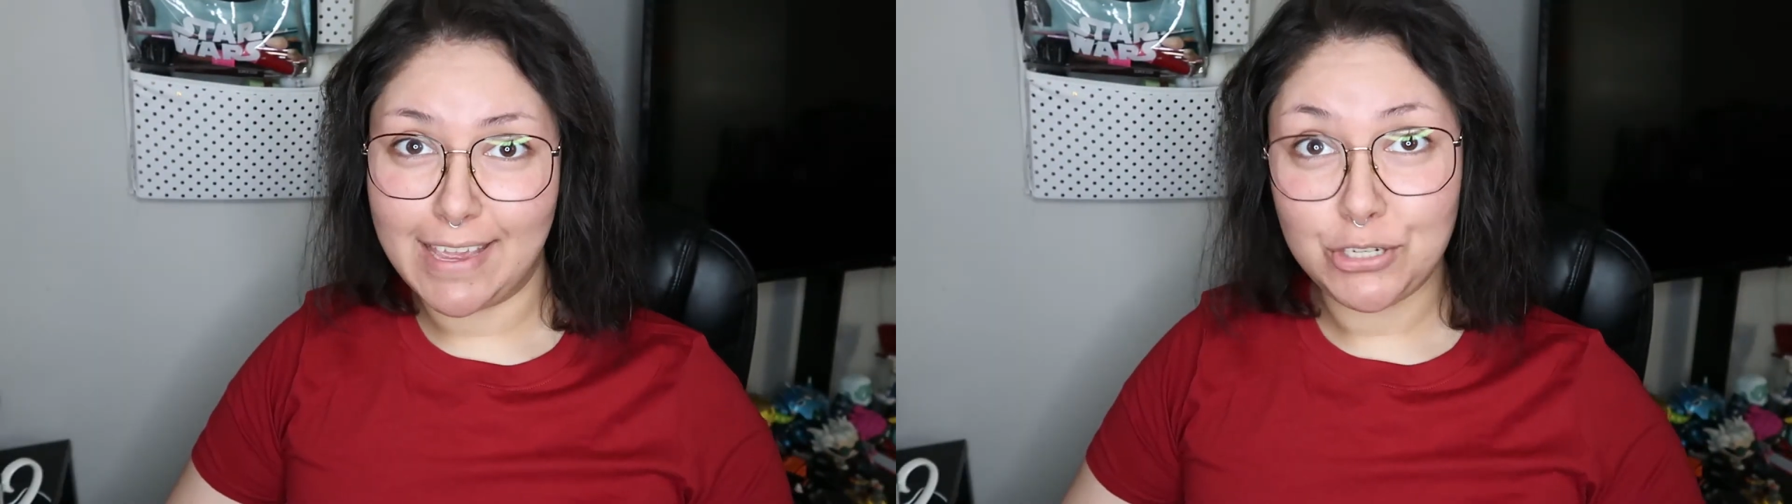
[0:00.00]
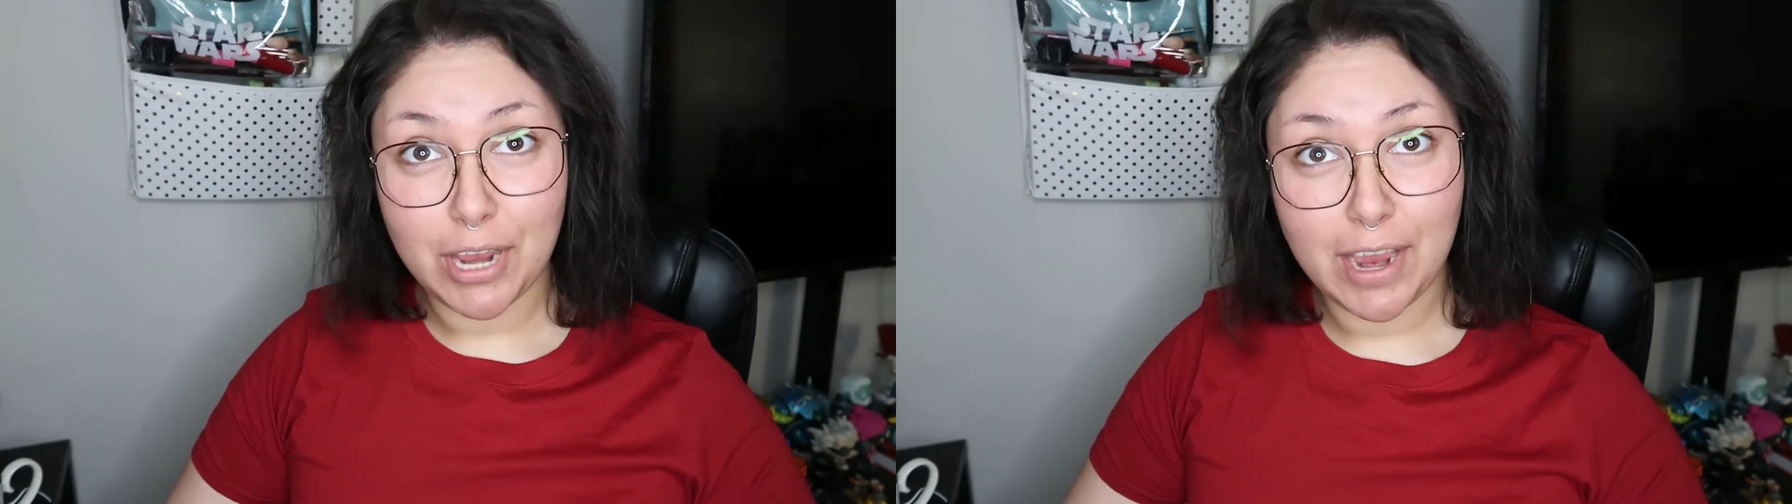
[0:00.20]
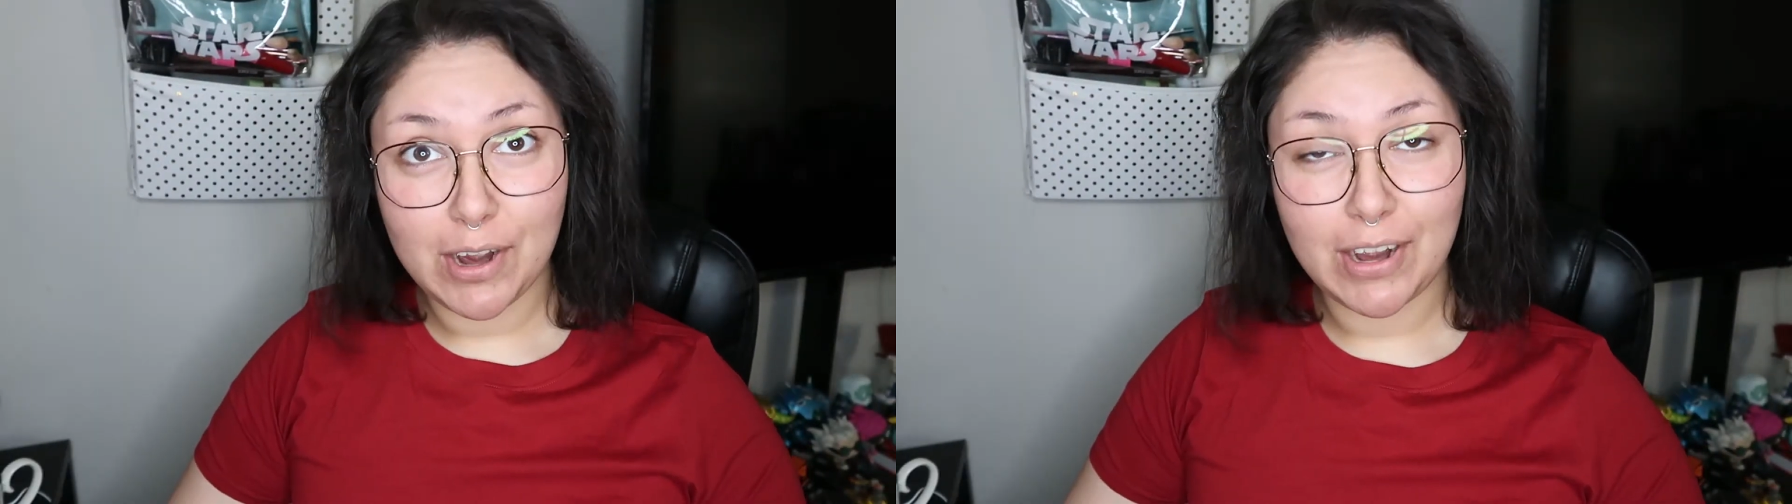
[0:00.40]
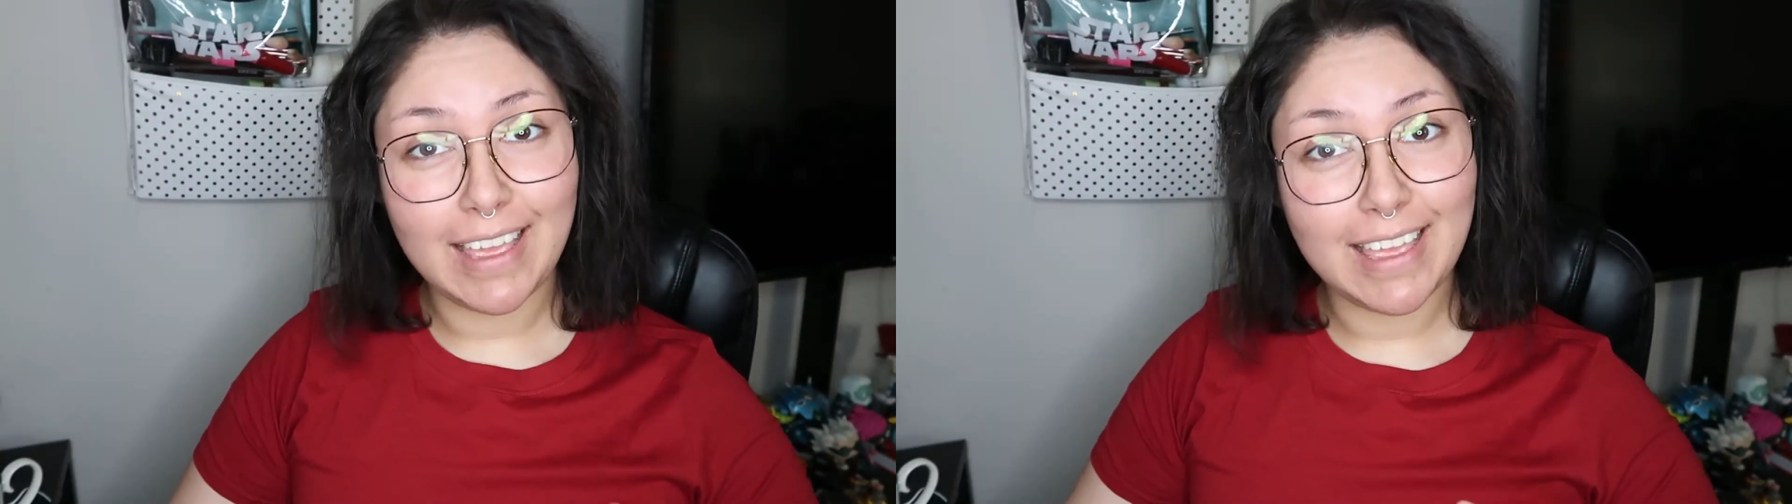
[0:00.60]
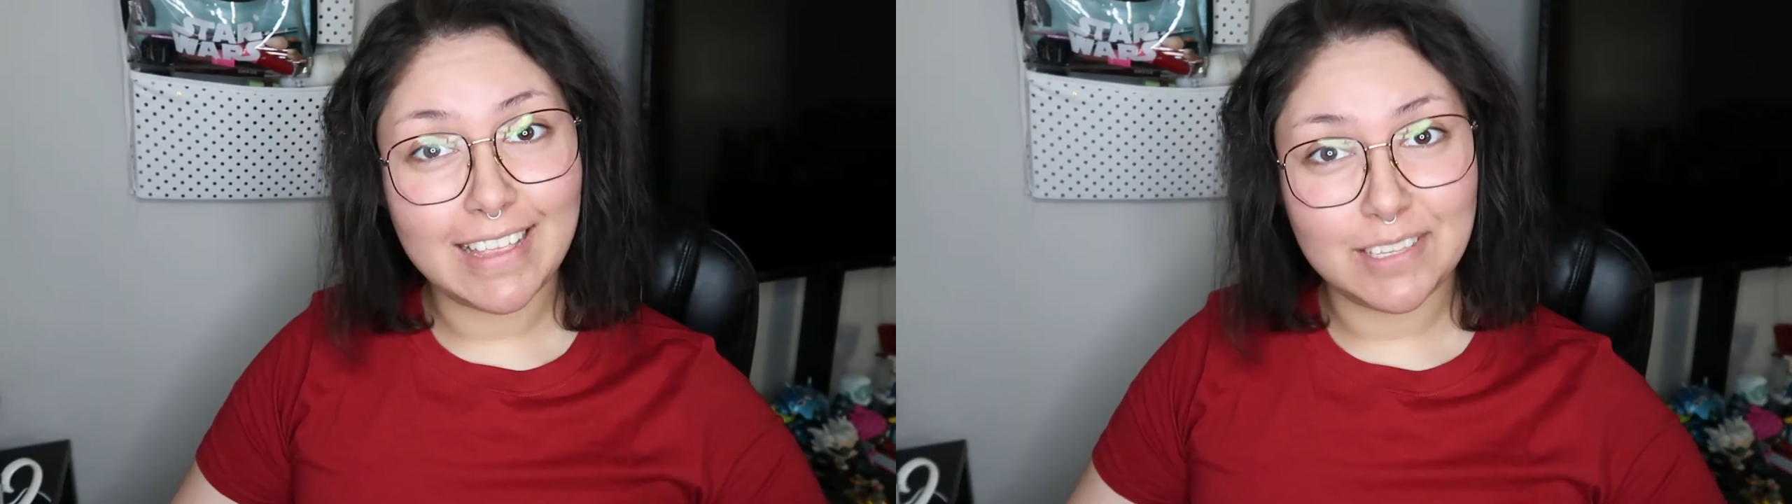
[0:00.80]
share,
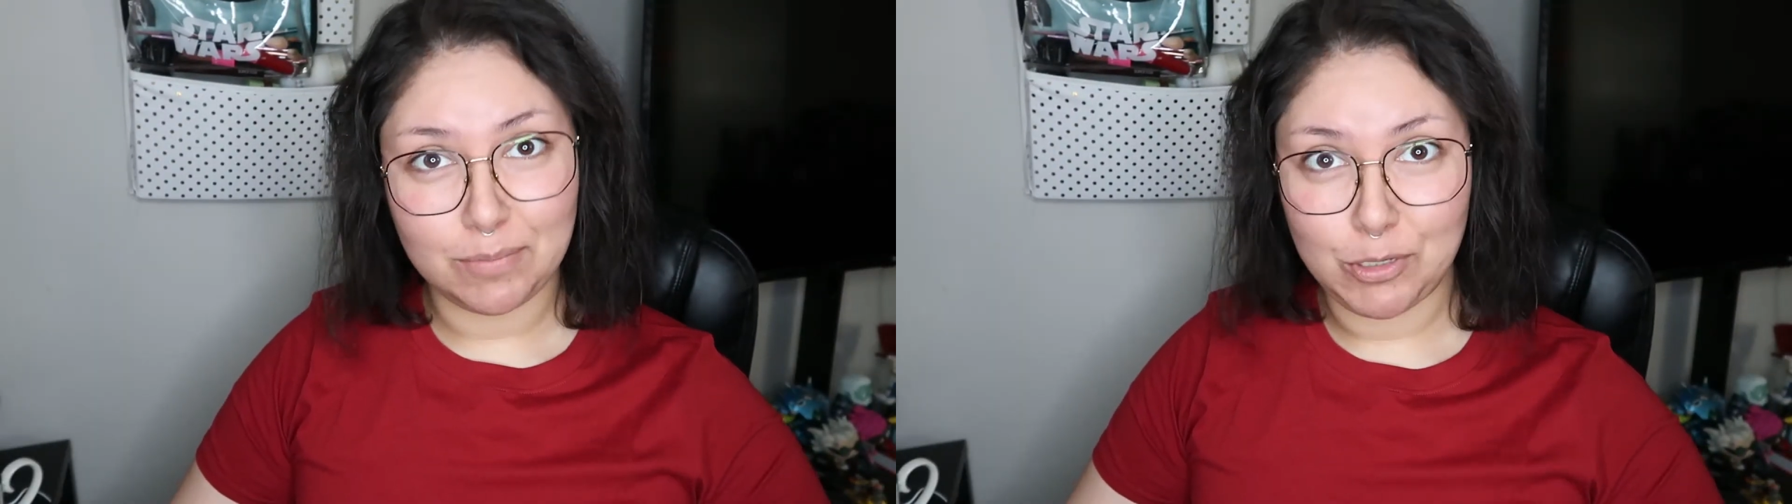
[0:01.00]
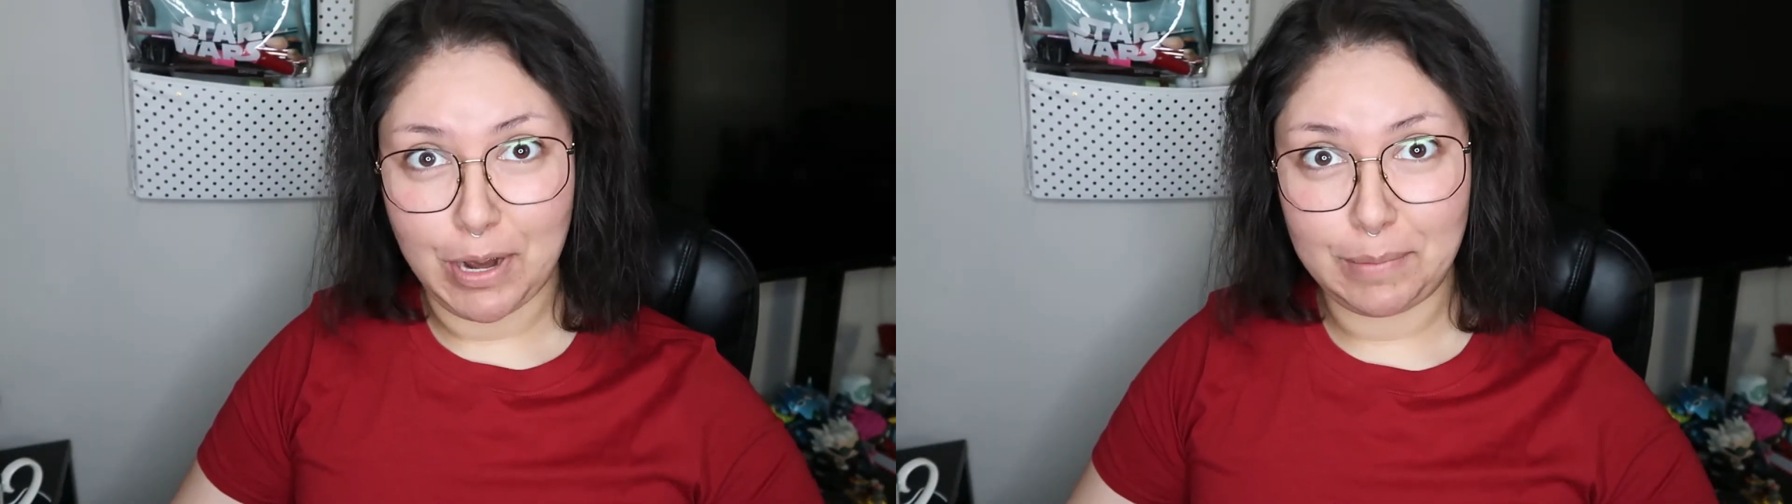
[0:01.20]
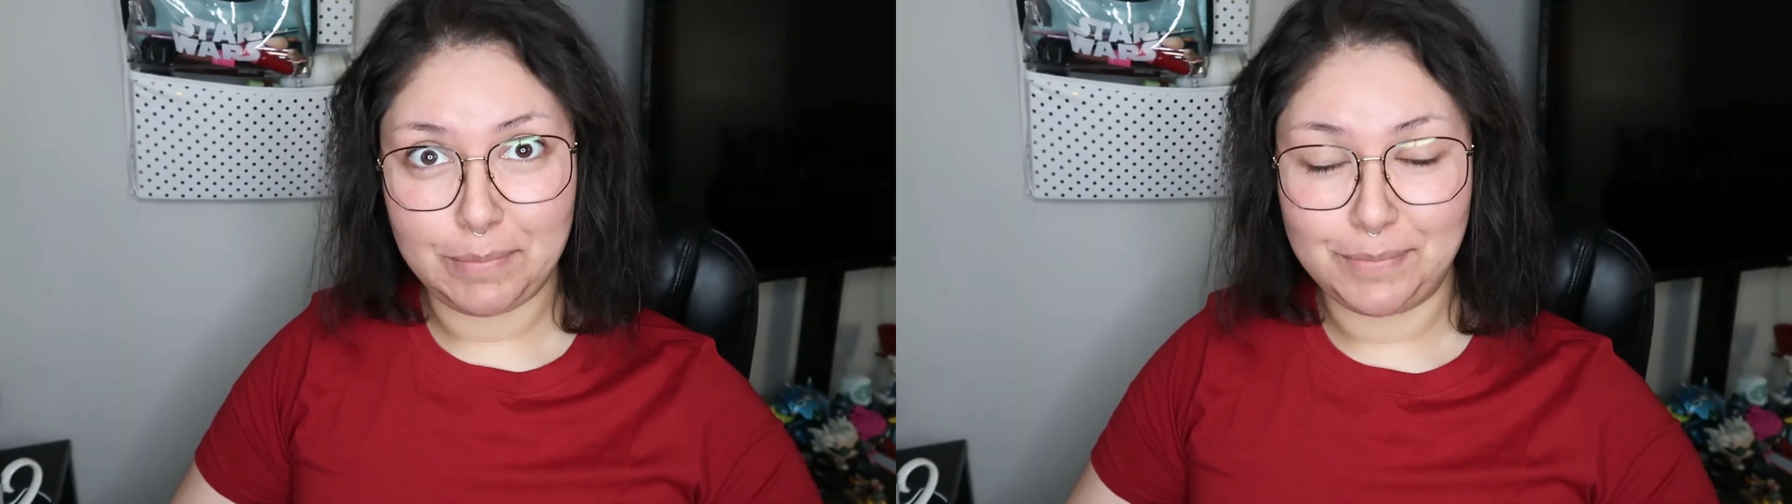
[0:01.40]
and subscribe.